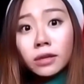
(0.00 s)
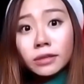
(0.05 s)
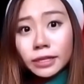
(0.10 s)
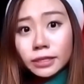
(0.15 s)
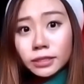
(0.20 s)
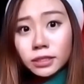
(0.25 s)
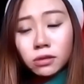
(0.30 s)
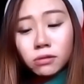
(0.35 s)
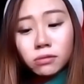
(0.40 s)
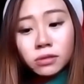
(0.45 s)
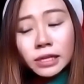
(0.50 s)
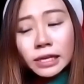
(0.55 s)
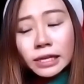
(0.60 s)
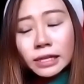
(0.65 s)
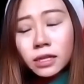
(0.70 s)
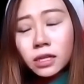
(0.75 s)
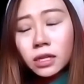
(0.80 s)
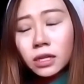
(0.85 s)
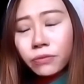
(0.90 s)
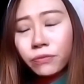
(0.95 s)
This
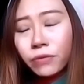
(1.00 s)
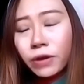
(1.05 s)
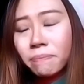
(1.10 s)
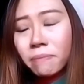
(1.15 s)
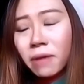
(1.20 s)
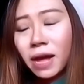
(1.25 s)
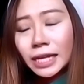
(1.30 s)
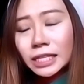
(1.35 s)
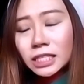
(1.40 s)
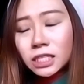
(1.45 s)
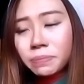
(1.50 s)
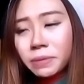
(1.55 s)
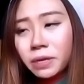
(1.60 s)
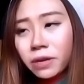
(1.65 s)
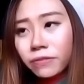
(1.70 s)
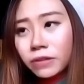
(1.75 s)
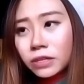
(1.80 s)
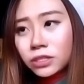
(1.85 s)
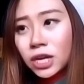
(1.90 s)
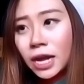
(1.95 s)
totally reminds
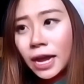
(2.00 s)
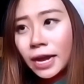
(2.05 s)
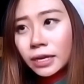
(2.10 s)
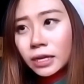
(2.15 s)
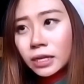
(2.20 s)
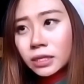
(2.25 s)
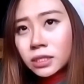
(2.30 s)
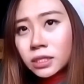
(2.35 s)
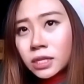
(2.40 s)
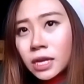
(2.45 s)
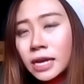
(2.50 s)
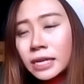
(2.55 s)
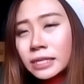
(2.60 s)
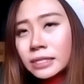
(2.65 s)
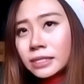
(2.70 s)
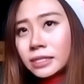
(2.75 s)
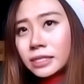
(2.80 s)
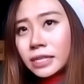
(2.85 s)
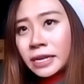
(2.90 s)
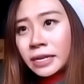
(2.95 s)
me of the Chinese
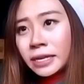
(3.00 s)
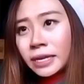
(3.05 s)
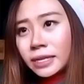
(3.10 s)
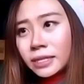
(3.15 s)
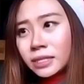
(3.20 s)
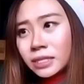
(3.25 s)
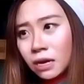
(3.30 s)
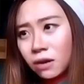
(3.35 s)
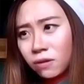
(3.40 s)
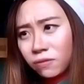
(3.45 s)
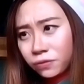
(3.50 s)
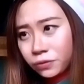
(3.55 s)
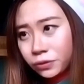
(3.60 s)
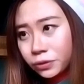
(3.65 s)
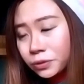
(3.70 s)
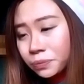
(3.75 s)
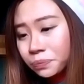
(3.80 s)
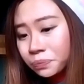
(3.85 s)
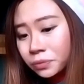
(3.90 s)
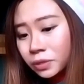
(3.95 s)
stinky
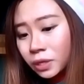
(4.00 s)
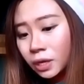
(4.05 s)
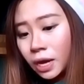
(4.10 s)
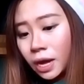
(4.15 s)
tofu.